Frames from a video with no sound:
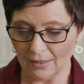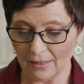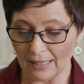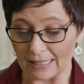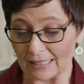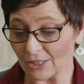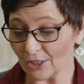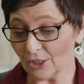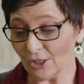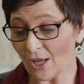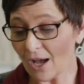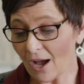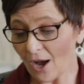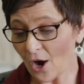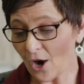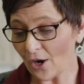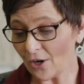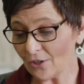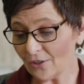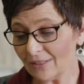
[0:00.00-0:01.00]
It's a lot
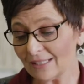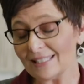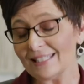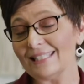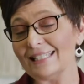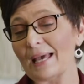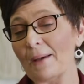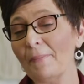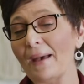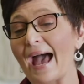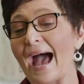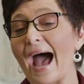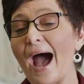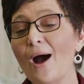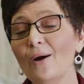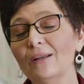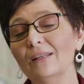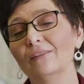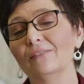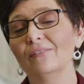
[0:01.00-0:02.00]
harder to step
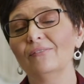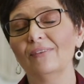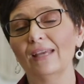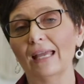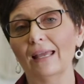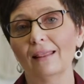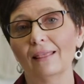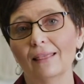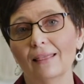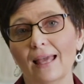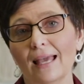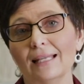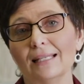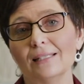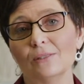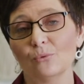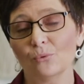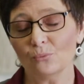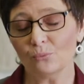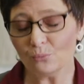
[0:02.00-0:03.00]
out in faith and
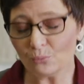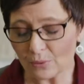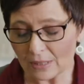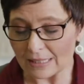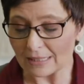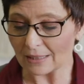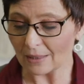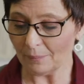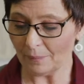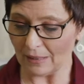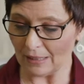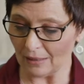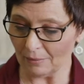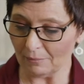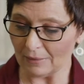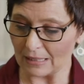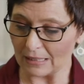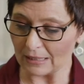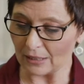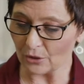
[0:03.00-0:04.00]
to risk being
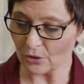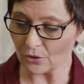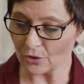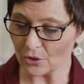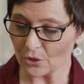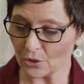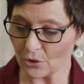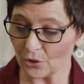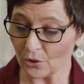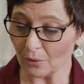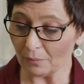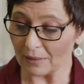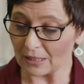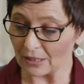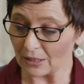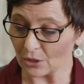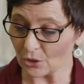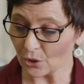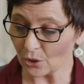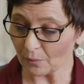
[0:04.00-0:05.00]
misunderstood or
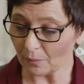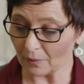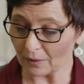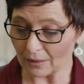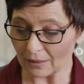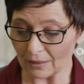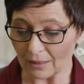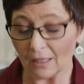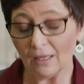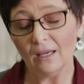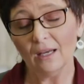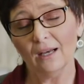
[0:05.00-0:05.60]
misinterpreted,